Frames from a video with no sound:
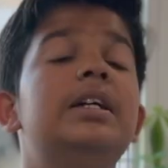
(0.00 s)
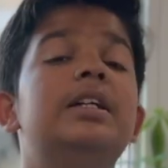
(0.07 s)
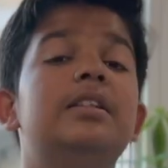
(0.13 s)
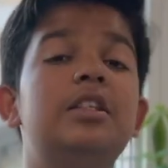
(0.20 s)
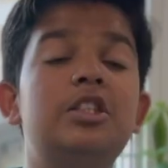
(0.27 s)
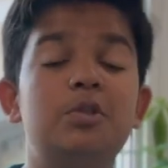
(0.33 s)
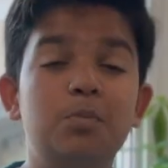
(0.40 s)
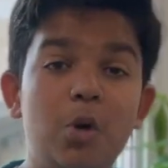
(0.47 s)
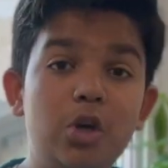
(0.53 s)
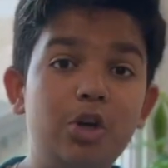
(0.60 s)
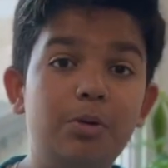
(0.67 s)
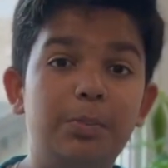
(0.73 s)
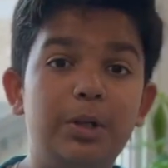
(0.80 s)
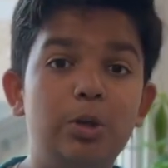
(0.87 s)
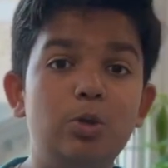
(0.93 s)
the smaller
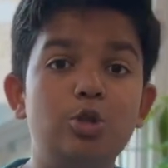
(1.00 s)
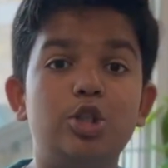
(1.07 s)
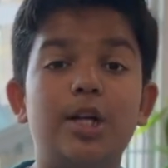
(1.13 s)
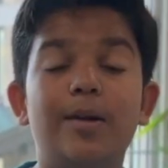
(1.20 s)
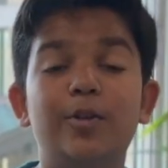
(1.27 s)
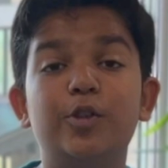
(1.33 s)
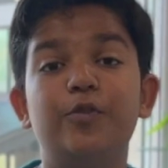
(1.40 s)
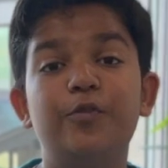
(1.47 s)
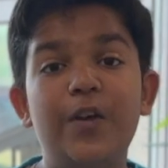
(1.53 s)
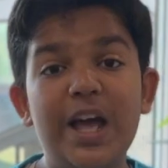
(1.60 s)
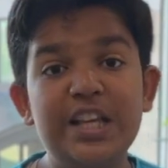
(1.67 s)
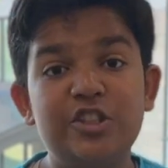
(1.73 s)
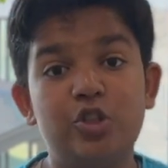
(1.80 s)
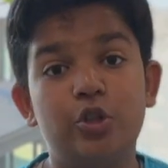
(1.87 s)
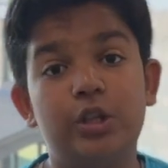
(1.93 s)
balloon traveled
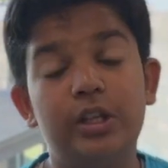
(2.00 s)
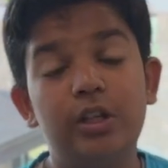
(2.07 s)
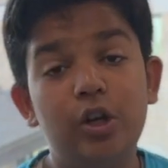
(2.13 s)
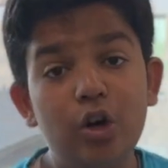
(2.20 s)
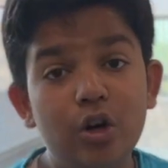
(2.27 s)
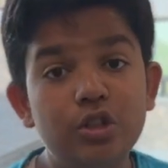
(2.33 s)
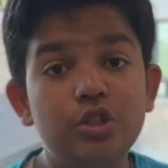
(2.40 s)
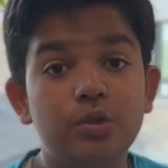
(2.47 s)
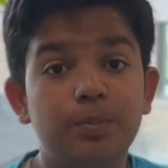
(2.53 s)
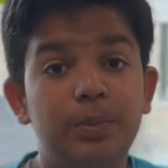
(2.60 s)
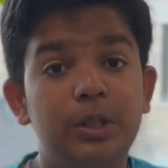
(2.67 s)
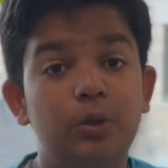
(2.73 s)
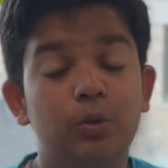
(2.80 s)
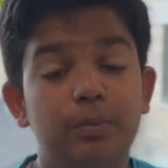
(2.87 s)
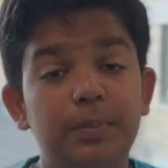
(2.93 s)
faster than the larger
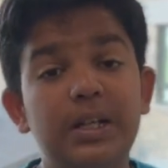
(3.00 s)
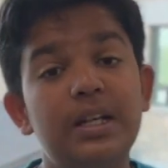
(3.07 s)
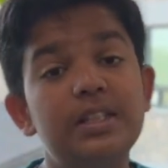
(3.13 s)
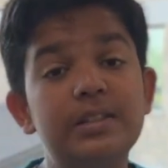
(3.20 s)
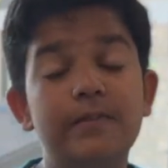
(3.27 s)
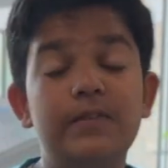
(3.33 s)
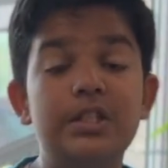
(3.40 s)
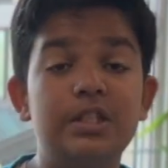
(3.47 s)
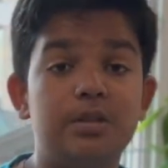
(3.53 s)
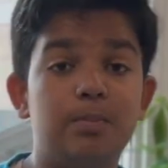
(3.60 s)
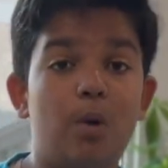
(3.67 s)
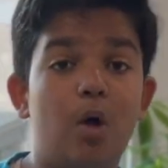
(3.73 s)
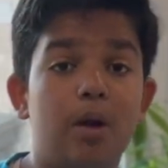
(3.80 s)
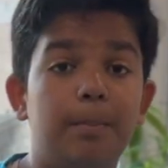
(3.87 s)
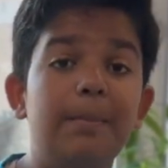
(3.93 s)
balloon because of its
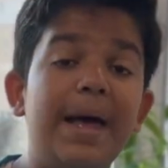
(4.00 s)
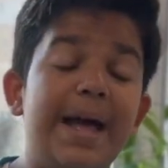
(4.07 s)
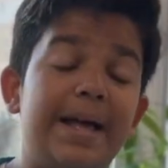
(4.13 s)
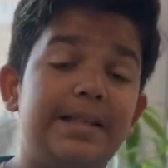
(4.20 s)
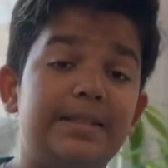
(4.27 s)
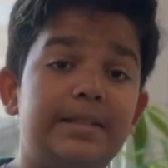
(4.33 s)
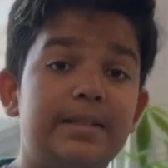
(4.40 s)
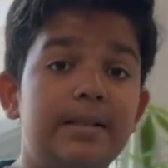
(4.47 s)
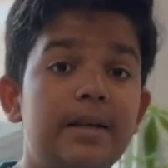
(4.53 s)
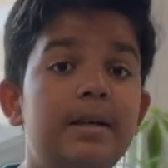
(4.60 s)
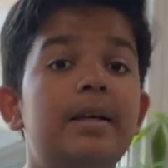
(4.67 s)
small mass.